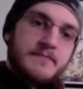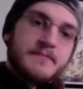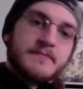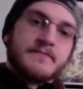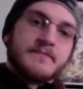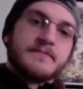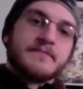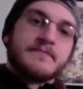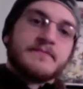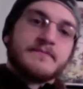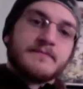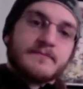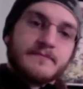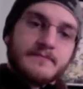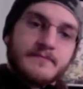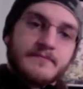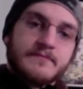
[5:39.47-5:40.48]

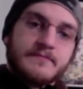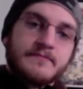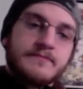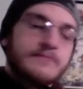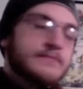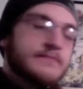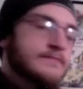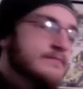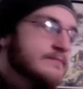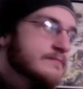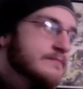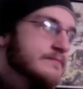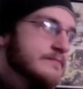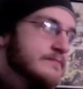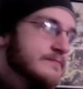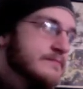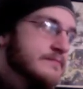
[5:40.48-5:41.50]

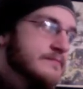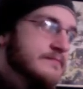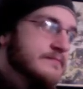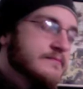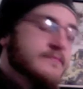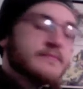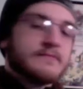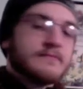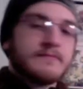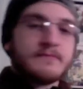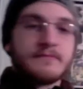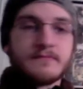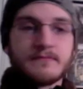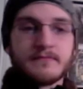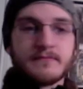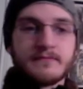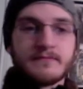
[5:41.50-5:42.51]

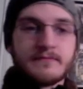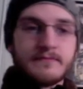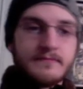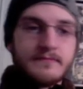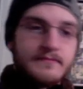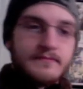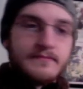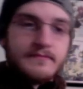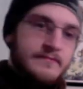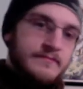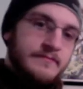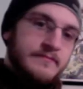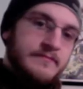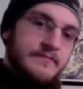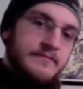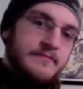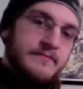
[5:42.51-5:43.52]

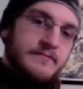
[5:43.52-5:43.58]
No words are spoken by the person on screen.